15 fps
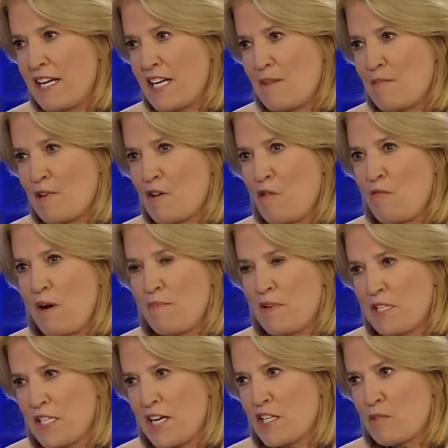chemical
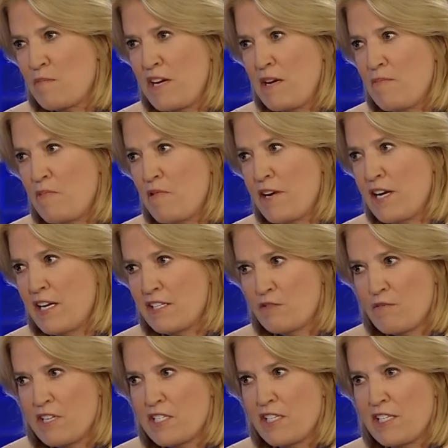weapons on his people, and
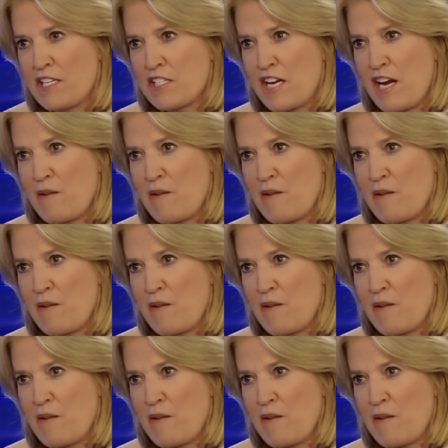as recently as